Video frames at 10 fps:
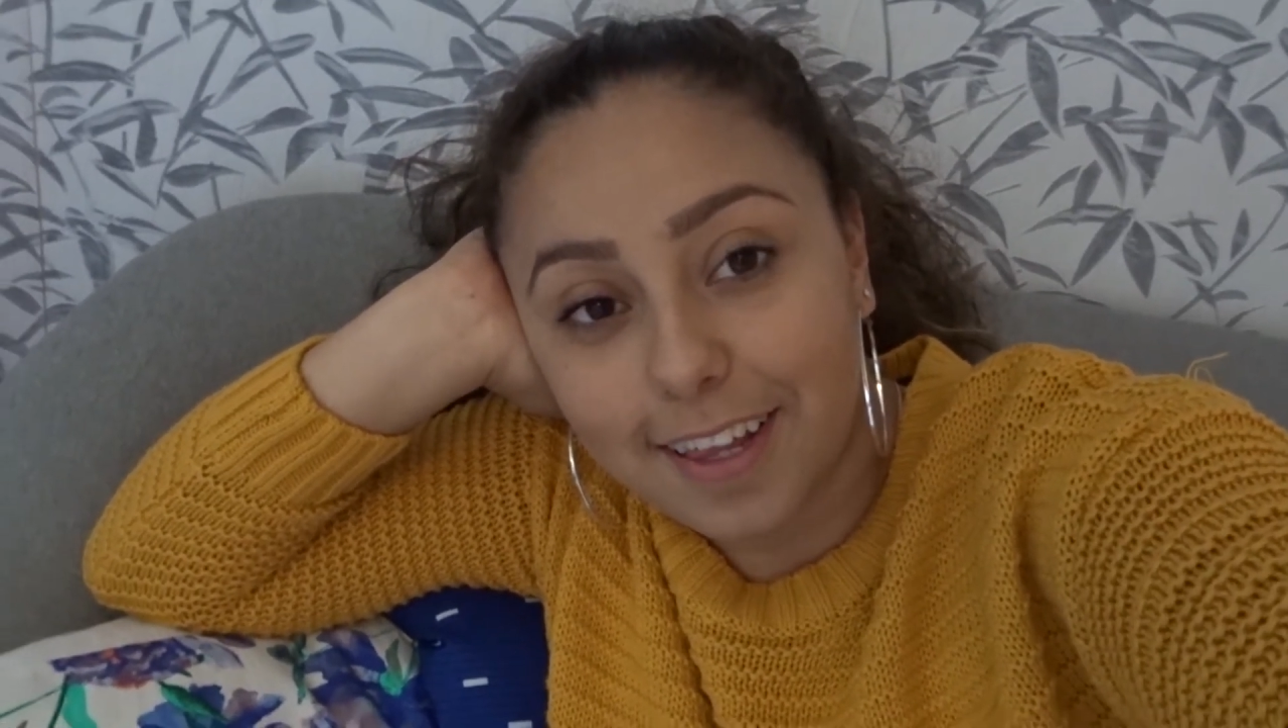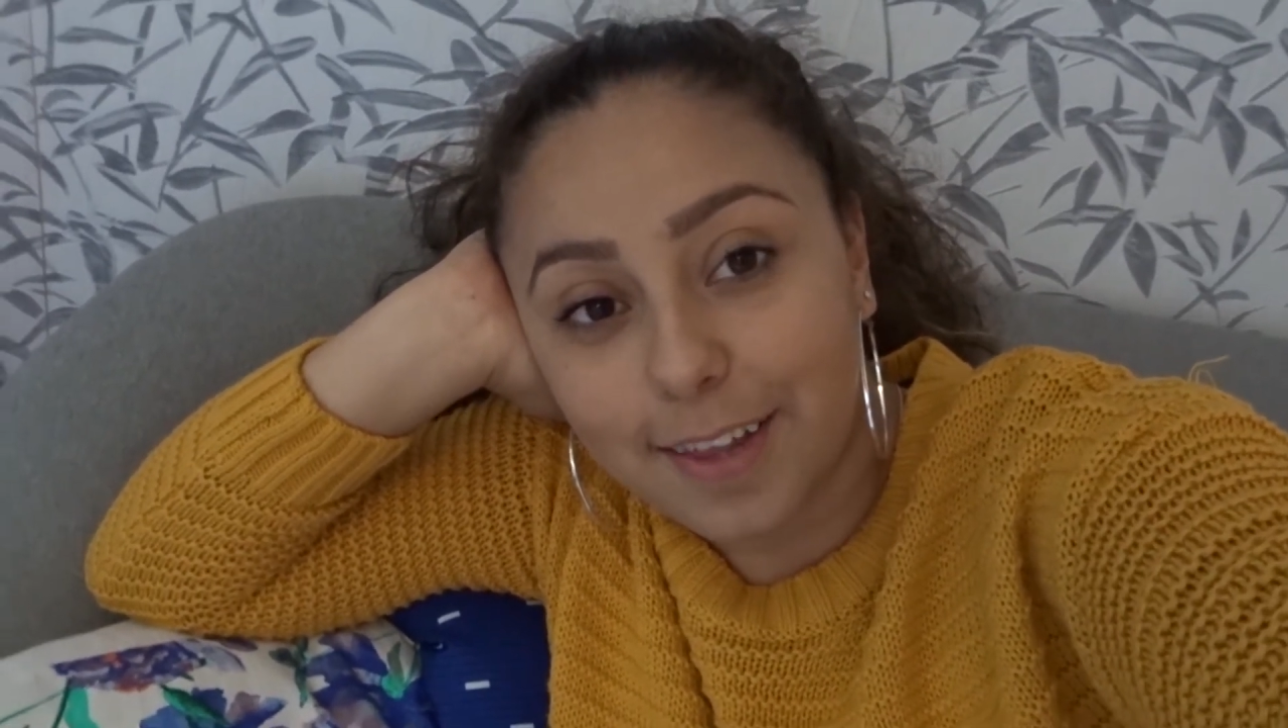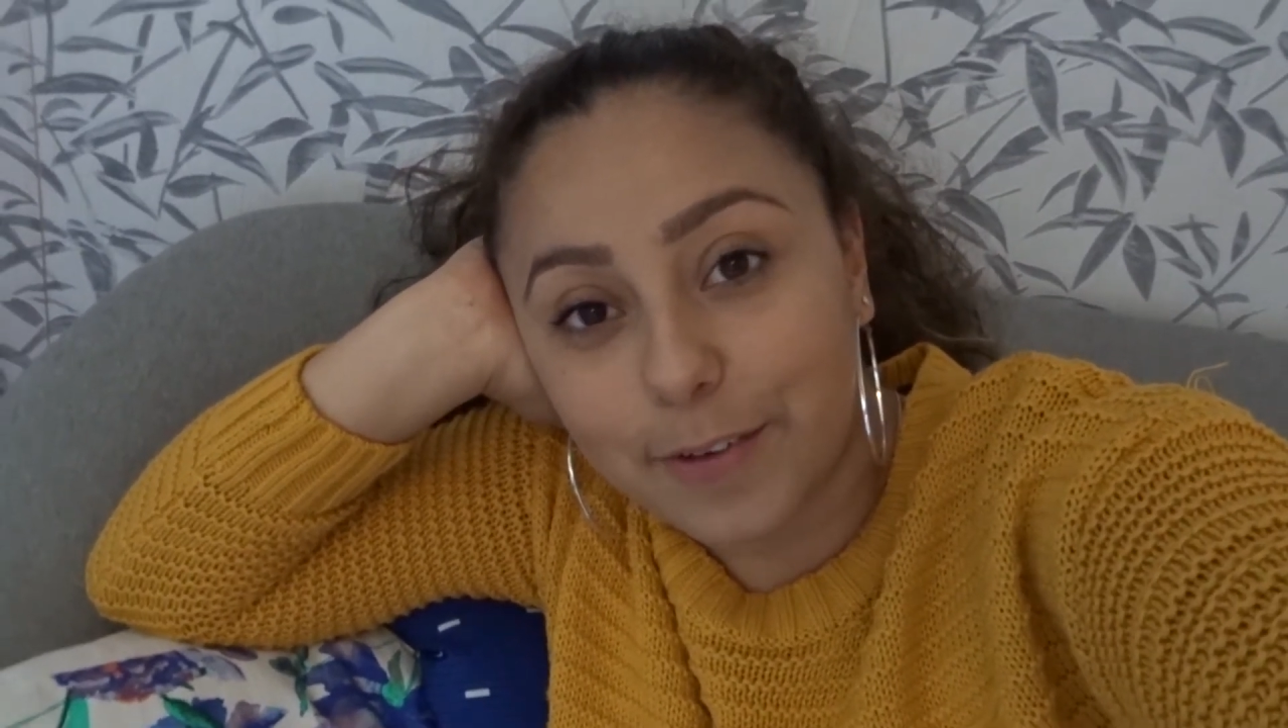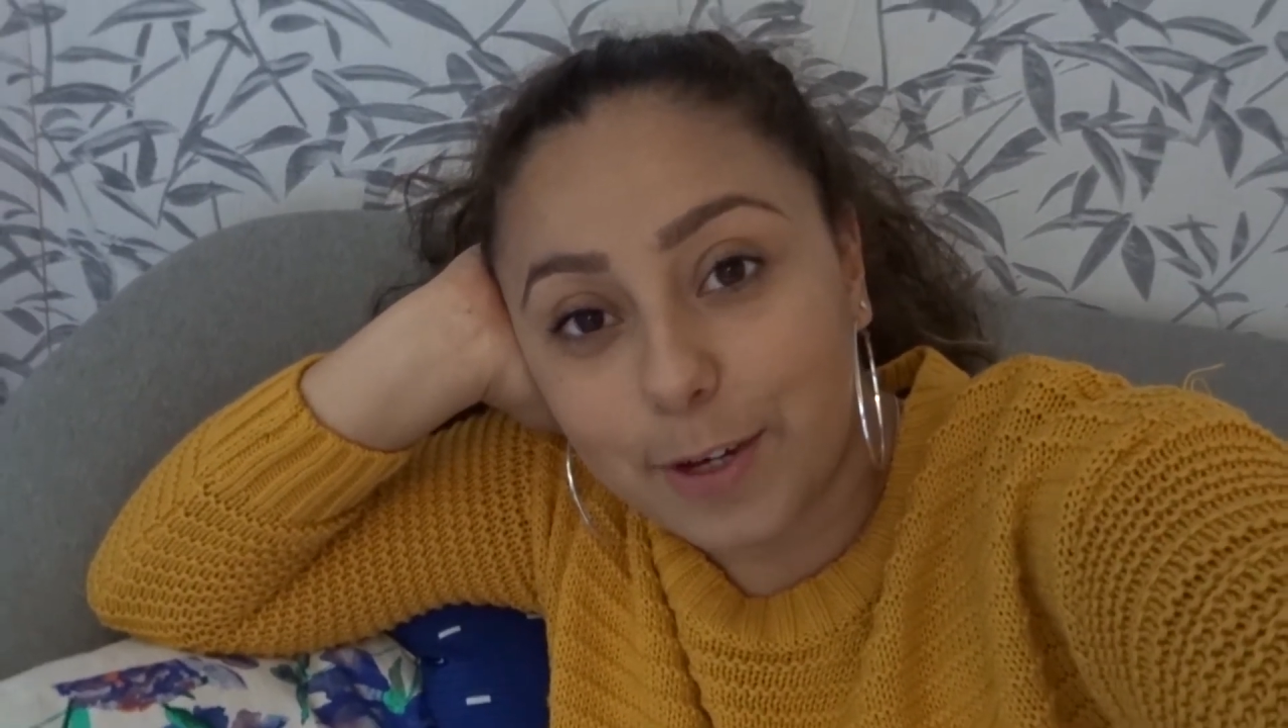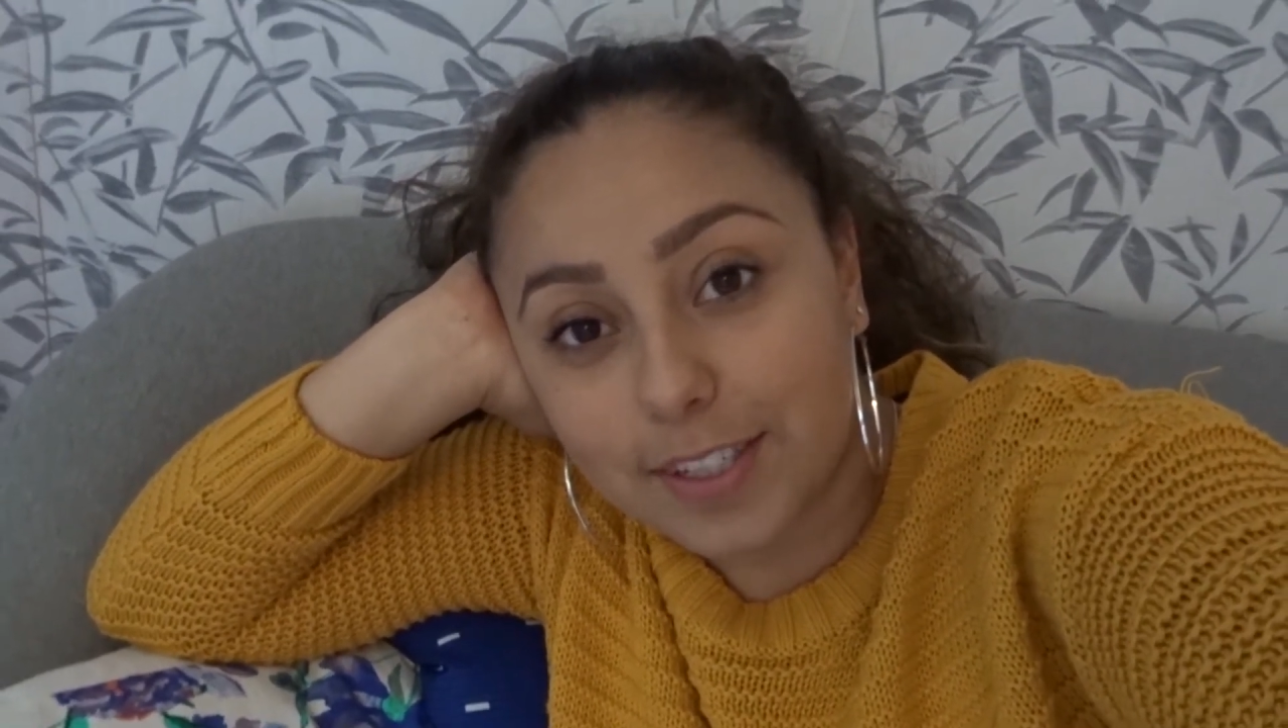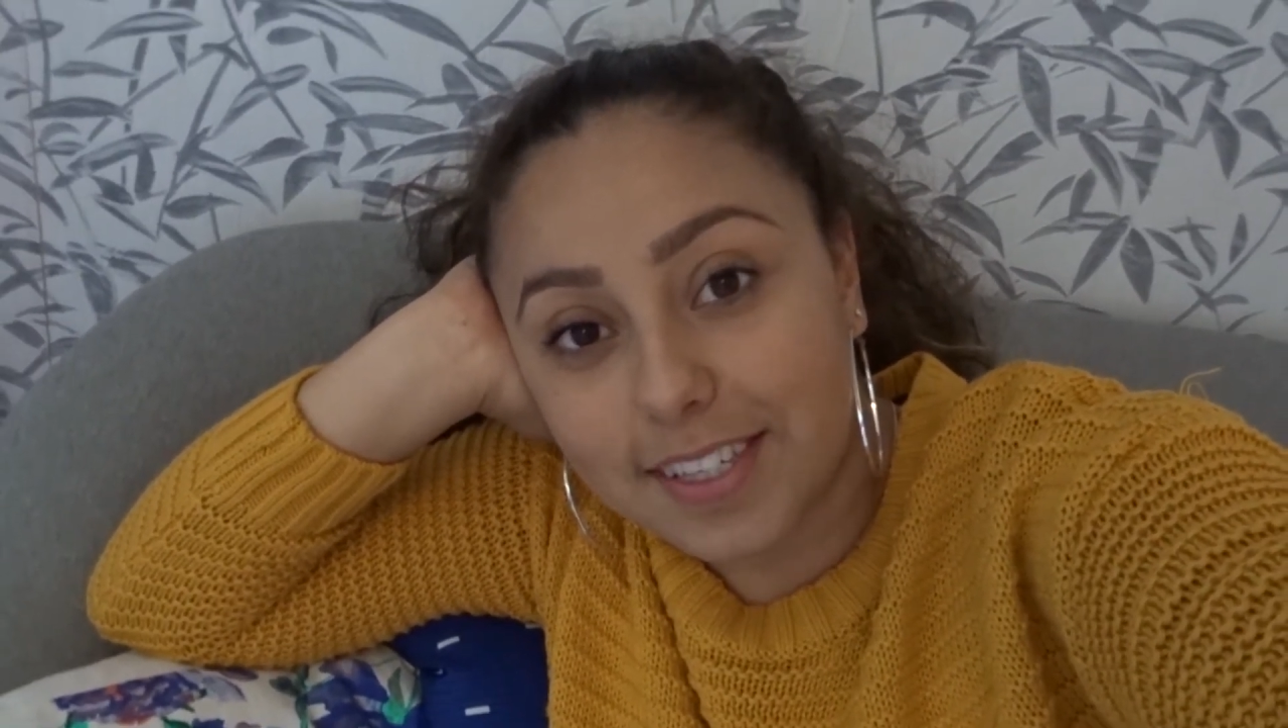Then we got